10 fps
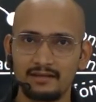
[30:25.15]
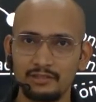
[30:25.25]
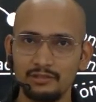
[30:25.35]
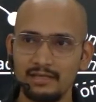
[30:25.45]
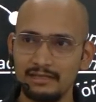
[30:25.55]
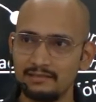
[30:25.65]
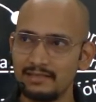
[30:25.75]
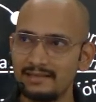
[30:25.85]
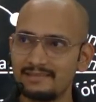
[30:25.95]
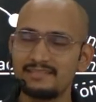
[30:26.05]
It
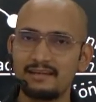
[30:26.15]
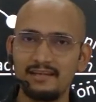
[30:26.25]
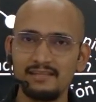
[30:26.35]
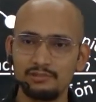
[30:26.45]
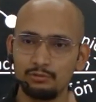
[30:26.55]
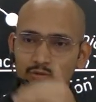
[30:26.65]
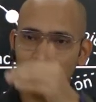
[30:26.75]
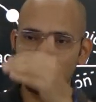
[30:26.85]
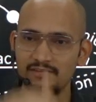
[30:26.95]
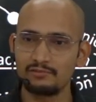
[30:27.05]
is decreased due to the
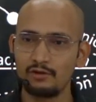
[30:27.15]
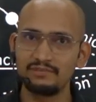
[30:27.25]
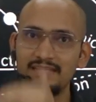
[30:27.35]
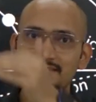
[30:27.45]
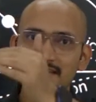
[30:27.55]
presence of these,